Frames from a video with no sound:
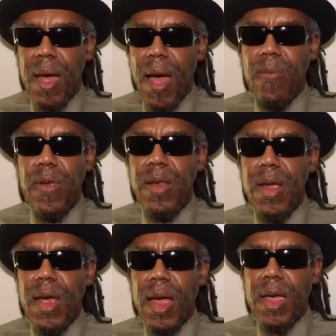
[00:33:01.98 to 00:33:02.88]
How the
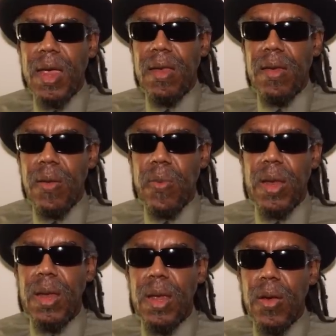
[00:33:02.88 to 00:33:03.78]
nigga I can't deal
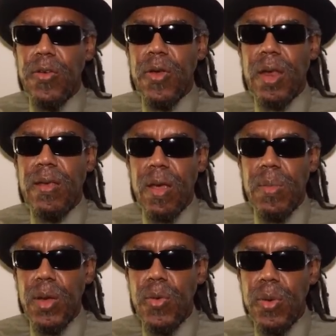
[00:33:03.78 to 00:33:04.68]
with gonna try to tell
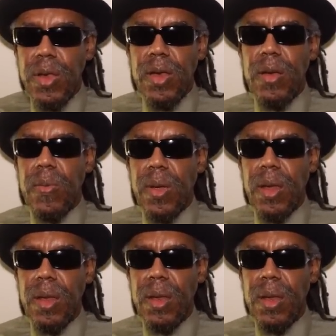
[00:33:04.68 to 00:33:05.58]
me who to deal with?